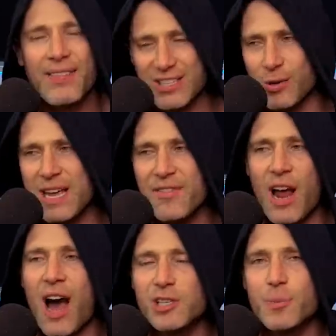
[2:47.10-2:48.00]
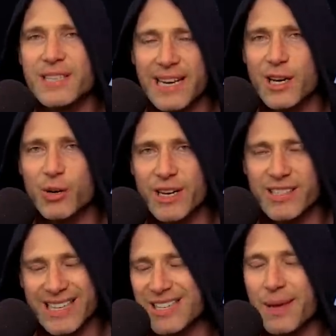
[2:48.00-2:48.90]
That's not even 100% increase
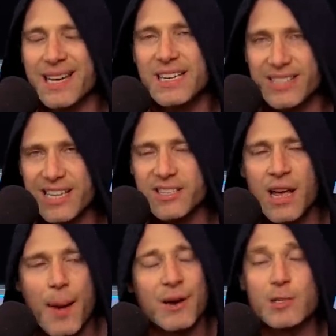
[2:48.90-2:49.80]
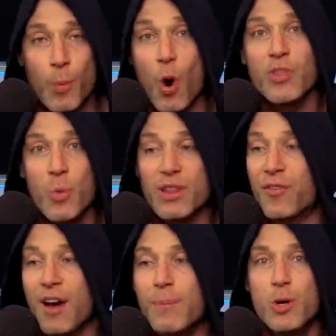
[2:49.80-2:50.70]
because that doesn't make any sense, but it's more than what the
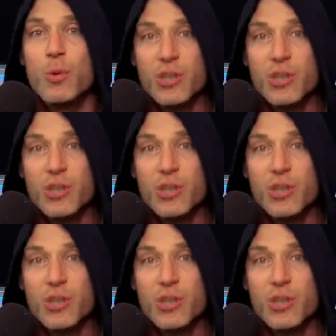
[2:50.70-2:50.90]
flub you were